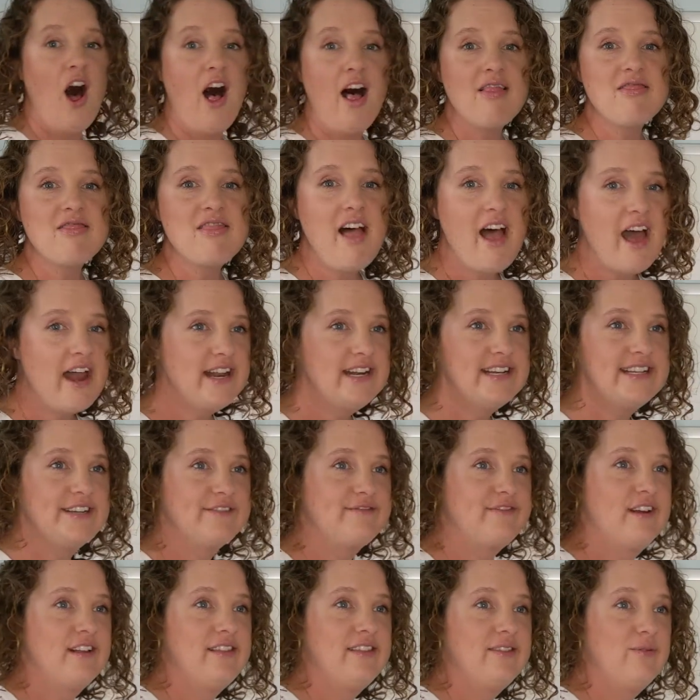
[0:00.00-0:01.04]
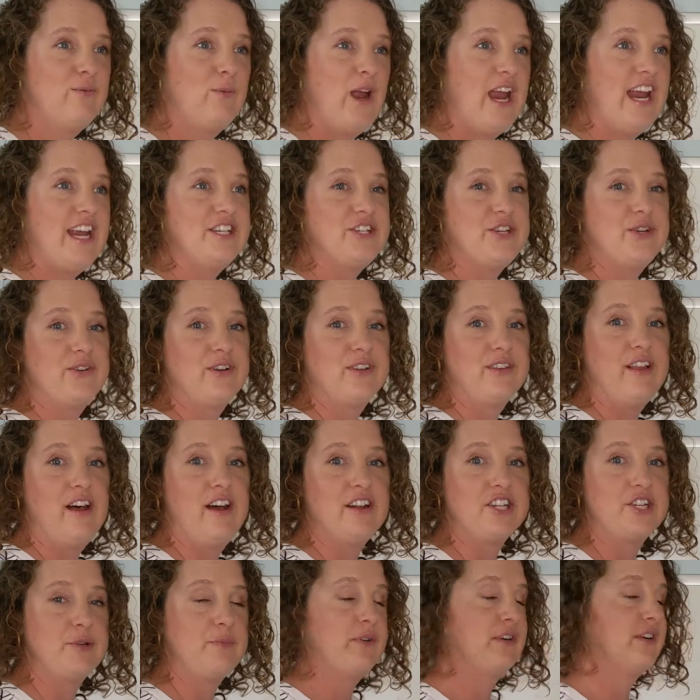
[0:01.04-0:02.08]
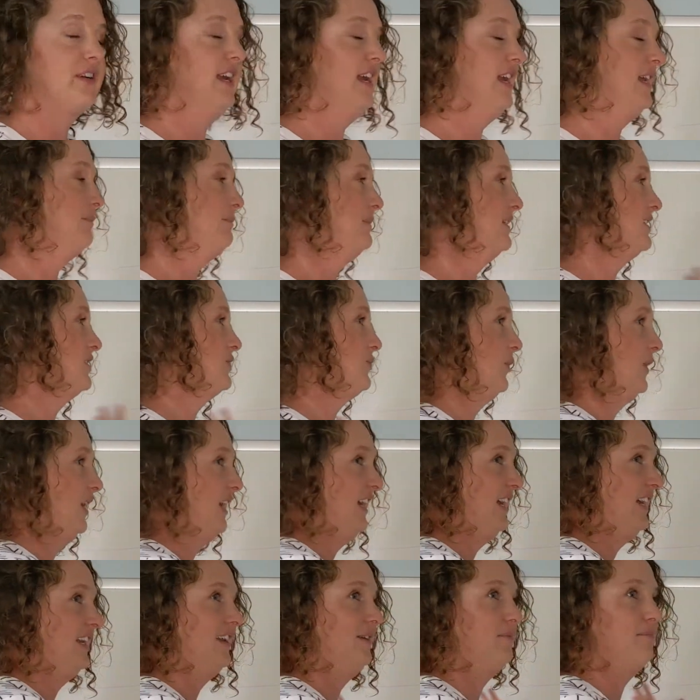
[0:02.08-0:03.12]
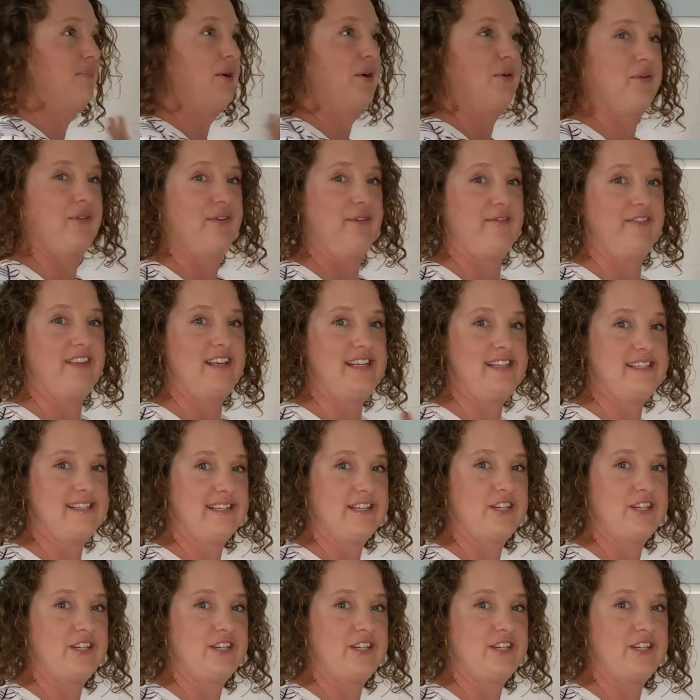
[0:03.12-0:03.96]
a lot of different ways you could launch a book in between both of these